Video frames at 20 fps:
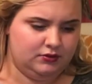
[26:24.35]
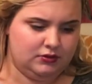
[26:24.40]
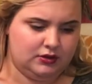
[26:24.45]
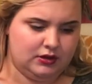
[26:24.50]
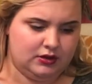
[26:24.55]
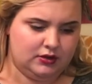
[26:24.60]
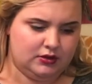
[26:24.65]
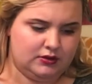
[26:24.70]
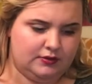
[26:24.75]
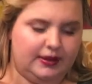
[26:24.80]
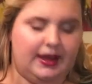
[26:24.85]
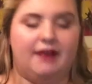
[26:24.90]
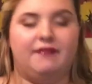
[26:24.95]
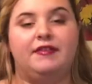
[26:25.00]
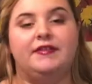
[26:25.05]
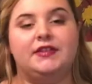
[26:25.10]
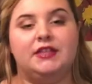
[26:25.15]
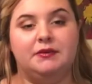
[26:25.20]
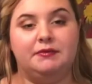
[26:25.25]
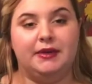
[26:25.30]
Yeah,
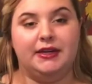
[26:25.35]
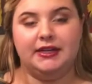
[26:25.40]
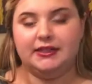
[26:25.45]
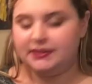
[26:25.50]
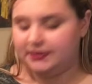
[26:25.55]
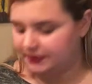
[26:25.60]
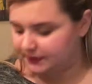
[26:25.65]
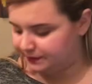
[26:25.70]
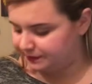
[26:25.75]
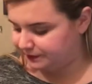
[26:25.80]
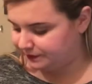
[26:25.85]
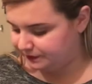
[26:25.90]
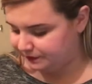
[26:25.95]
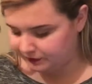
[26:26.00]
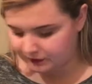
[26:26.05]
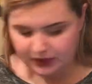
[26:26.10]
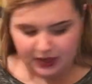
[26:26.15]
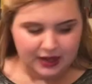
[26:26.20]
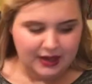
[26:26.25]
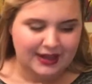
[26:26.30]
15 minutes.
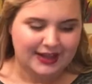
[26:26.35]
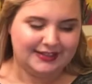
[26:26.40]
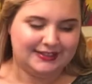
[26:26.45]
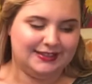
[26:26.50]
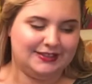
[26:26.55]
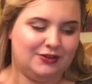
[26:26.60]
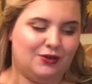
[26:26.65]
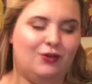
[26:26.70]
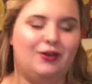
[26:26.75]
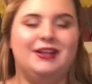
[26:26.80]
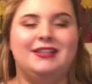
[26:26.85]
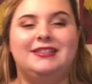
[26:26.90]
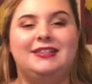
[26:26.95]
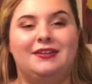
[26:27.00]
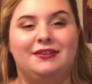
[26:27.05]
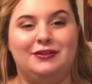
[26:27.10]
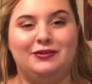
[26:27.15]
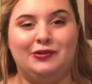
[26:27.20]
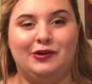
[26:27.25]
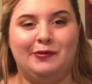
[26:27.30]
It says, or
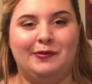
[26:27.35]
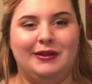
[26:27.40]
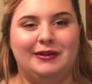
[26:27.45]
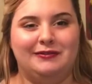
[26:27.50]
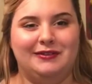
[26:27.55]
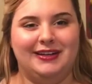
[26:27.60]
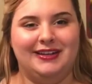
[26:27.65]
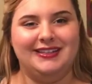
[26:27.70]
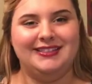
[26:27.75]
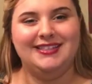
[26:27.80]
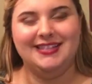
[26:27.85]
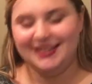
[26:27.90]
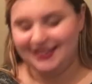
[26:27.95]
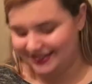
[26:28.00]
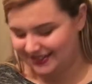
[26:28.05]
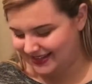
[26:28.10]
until the doorbell rings.